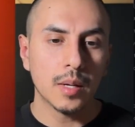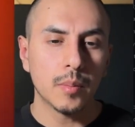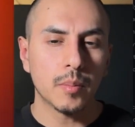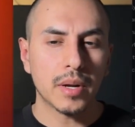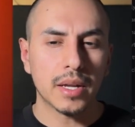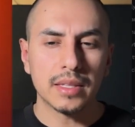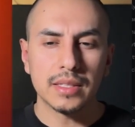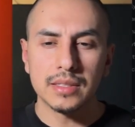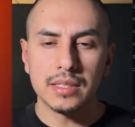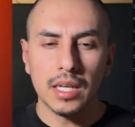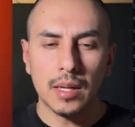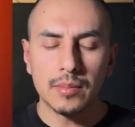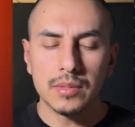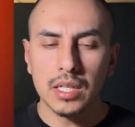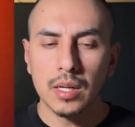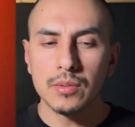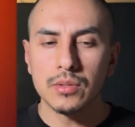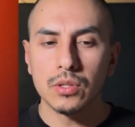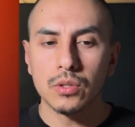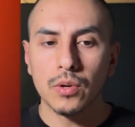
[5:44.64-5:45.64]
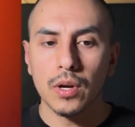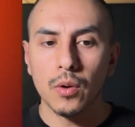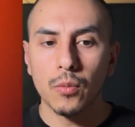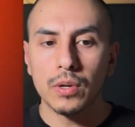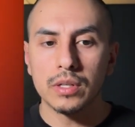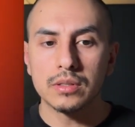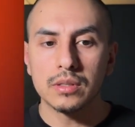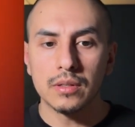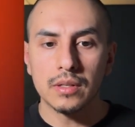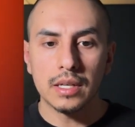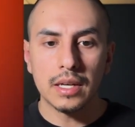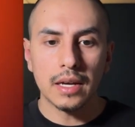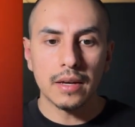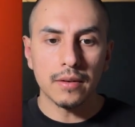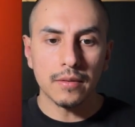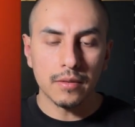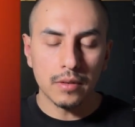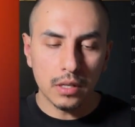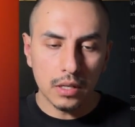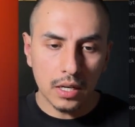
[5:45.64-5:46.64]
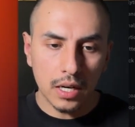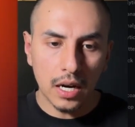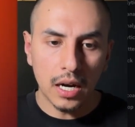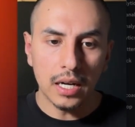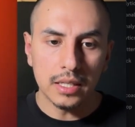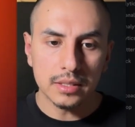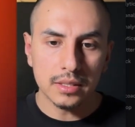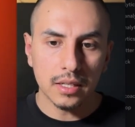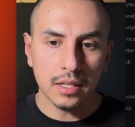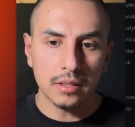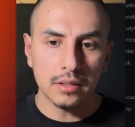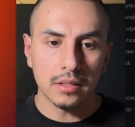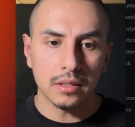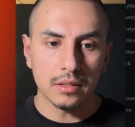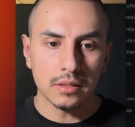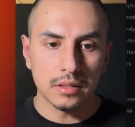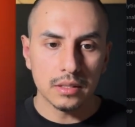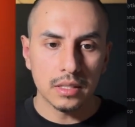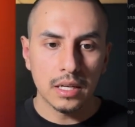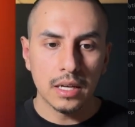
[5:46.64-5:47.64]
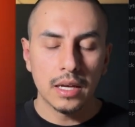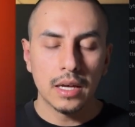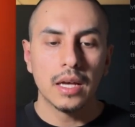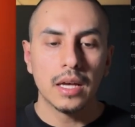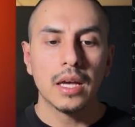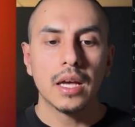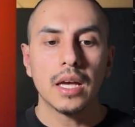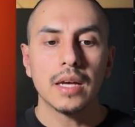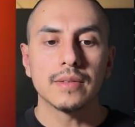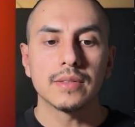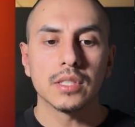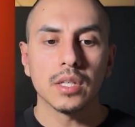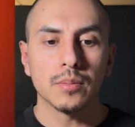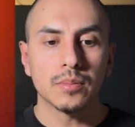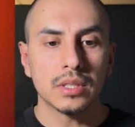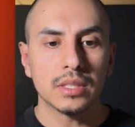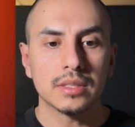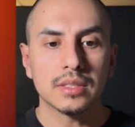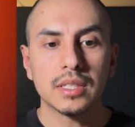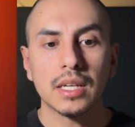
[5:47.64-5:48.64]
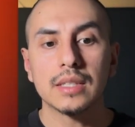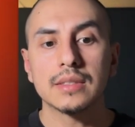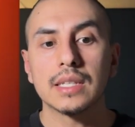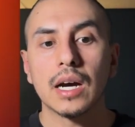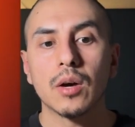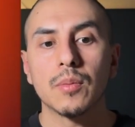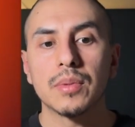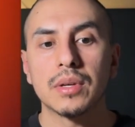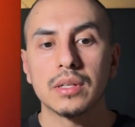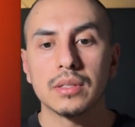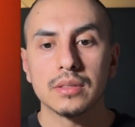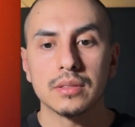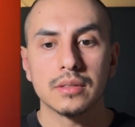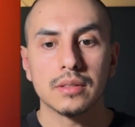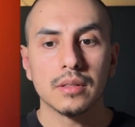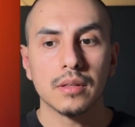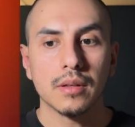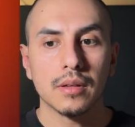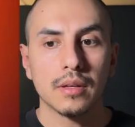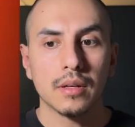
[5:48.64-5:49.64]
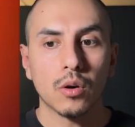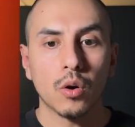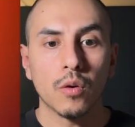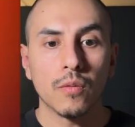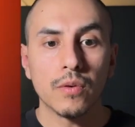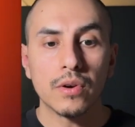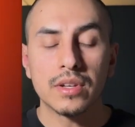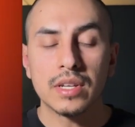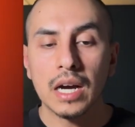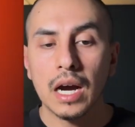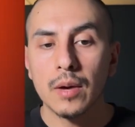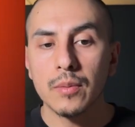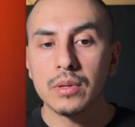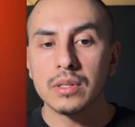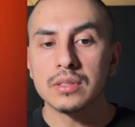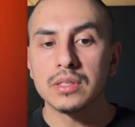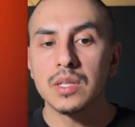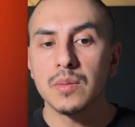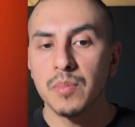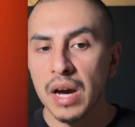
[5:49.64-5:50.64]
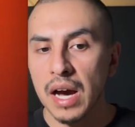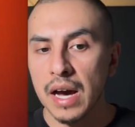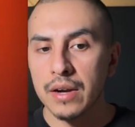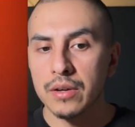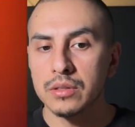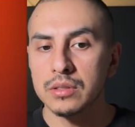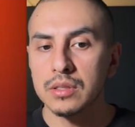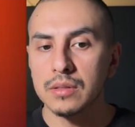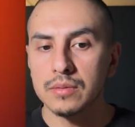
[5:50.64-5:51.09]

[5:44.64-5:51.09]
But at the same time, it's a great way to get content ideas if something stands out, because over time we can see patterns.